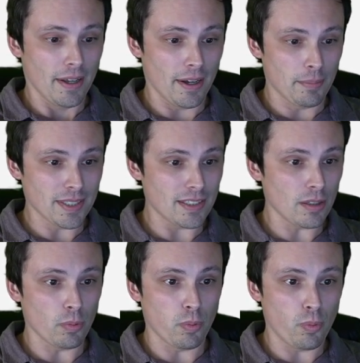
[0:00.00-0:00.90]
uh, but
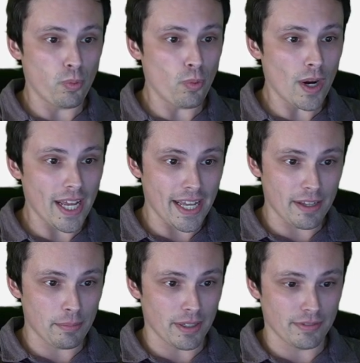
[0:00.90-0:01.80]
still way
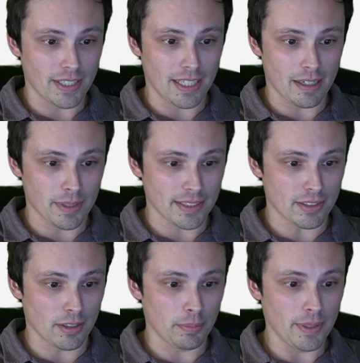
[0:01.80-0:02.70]
above the
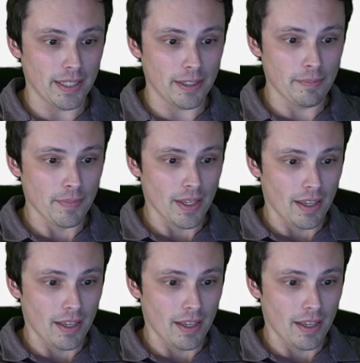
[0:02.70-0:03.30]
MSRP,